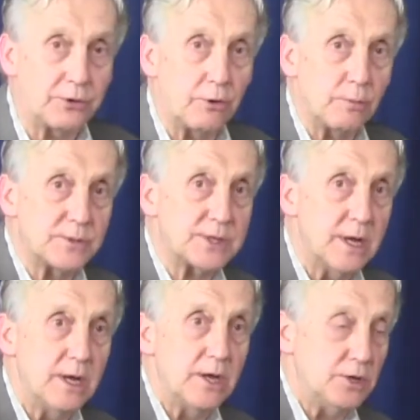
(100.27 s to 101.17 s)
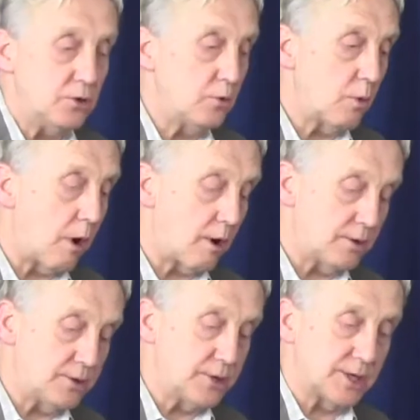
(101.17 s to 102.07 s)
terms, you
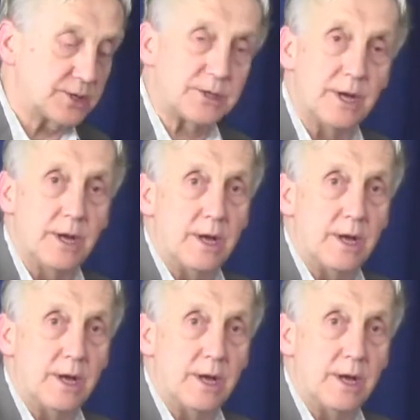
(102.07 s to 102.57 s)
are just